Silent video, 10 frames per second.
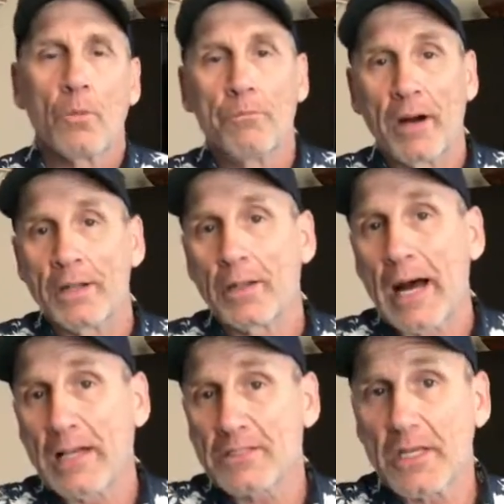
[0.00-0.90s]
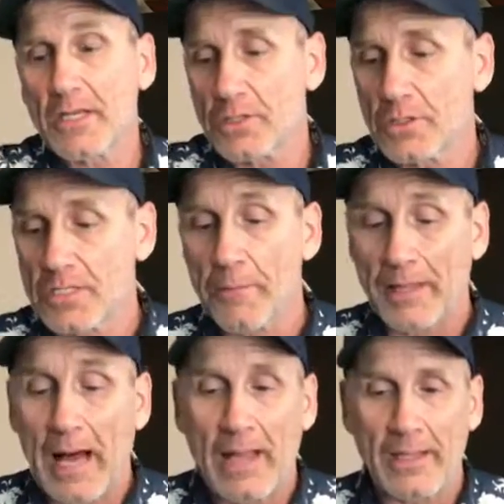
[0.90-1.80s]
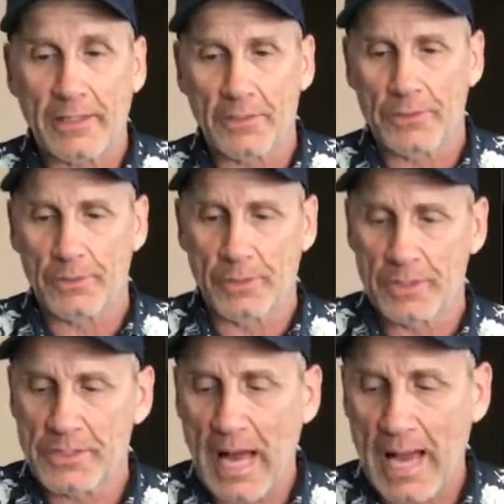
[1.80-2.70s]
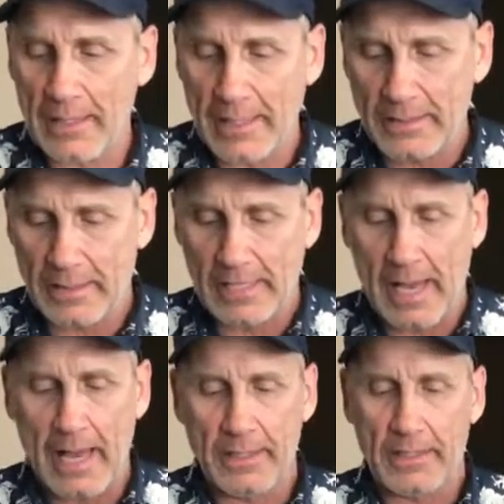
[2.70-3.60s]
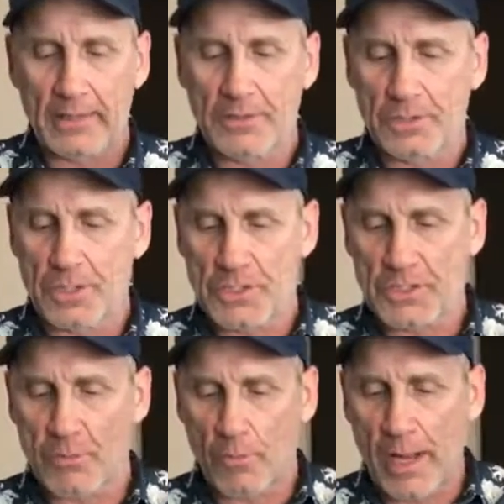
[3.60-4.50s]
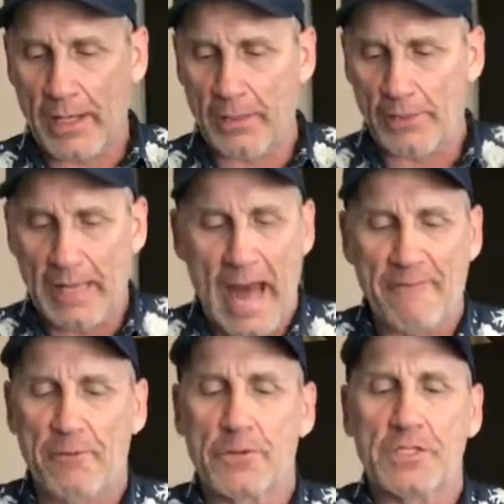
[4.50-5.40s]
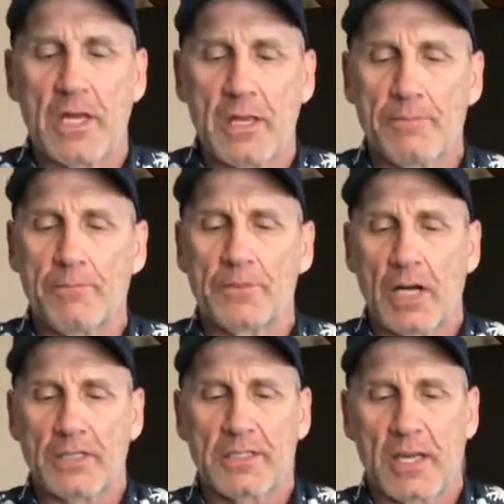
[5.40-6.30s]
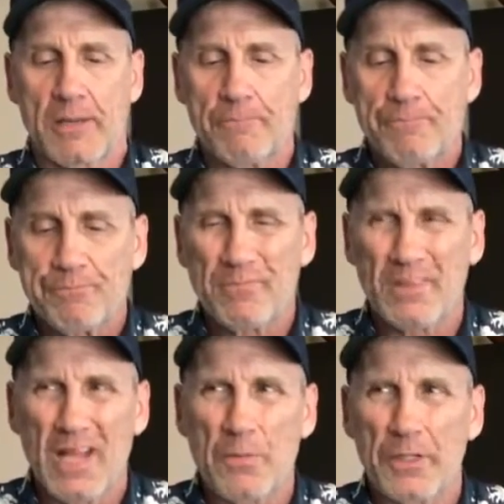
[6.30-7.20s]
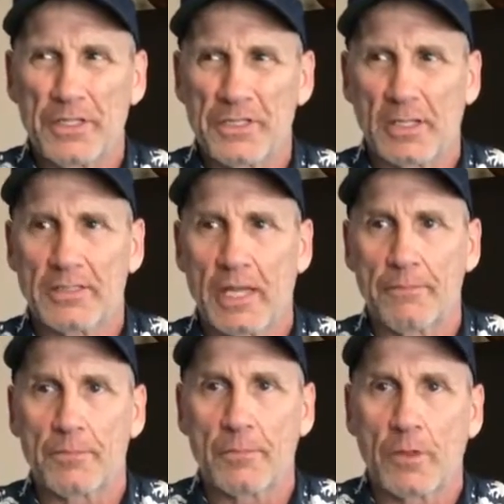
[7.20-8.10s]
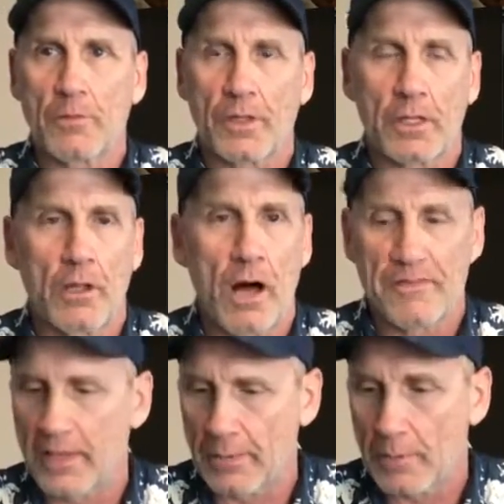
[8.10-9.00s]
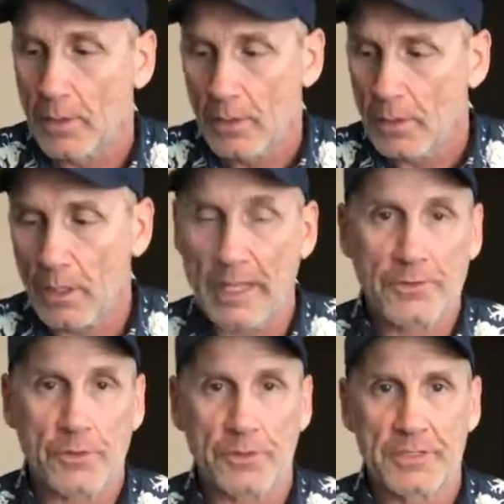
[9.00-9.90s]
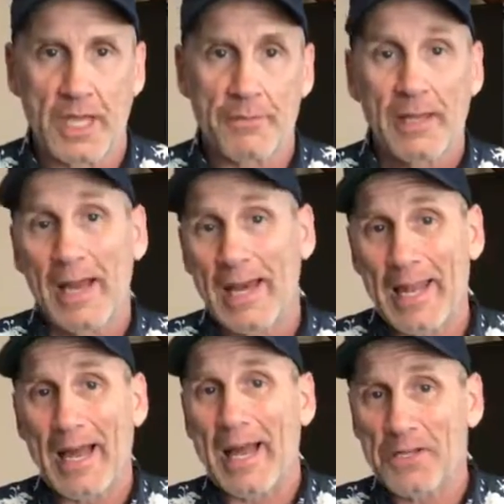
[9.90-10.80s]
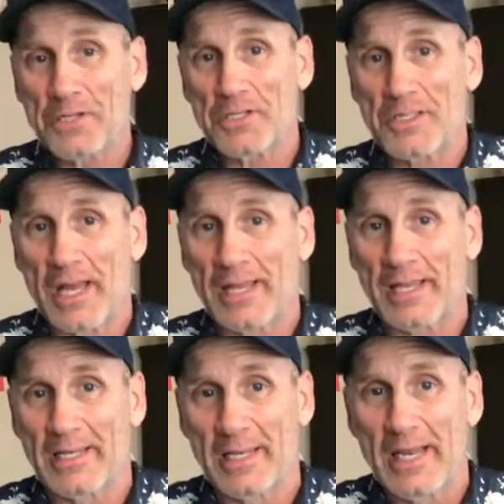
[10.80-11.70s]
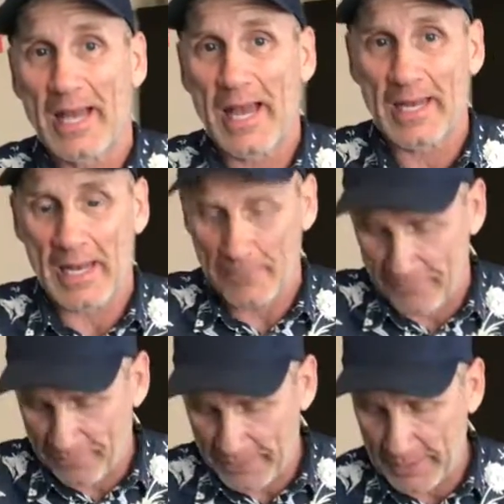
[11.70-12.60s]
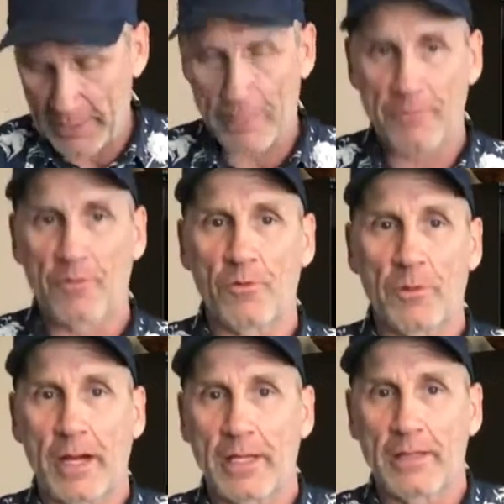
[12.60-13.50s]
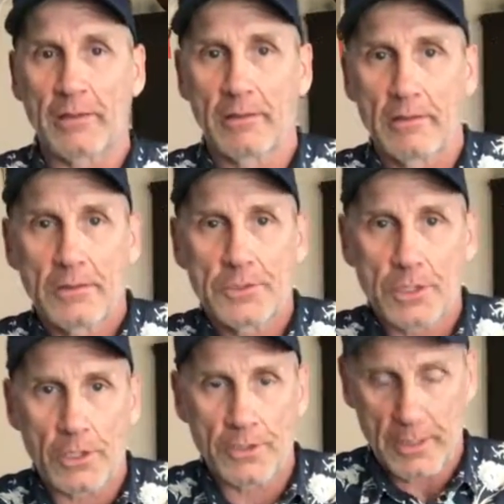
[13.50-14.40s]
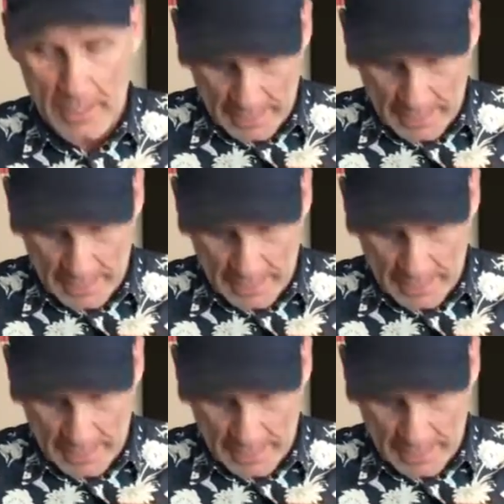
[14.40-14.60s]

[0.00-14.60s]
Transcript: But I'll tell you something I like to do is I like to get just some regular gaffer's tape, duct tape, not really duct tape, remember with a cloth tape, electrical tape, and I actually take it and I feed it up through my shirt,